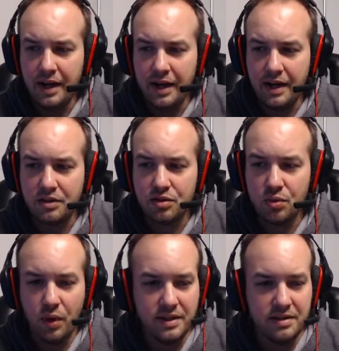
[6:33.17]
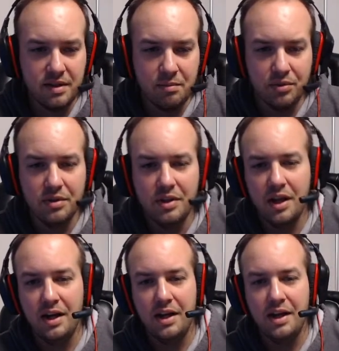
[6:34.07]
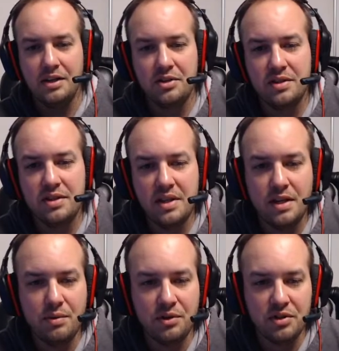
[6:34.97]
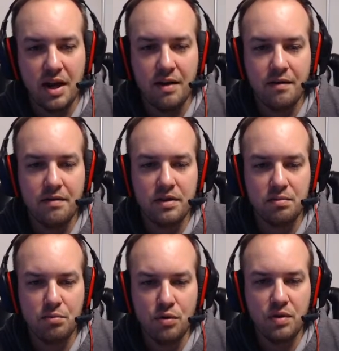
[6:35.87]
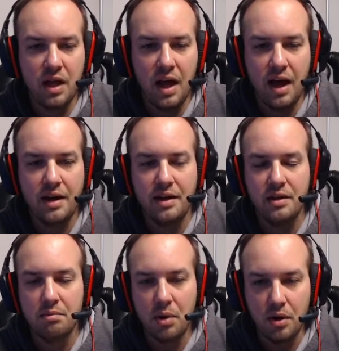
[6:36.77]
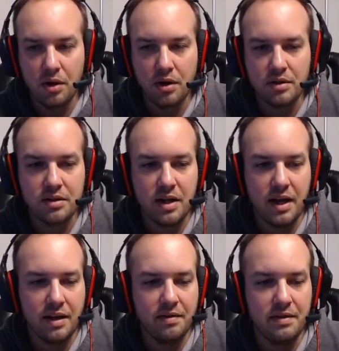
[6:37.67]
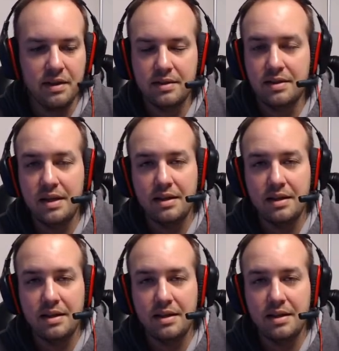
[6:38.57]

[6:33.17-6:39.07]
it's quite simple. Uh, as you can see, we just have the smooth line and the bars, and this is it.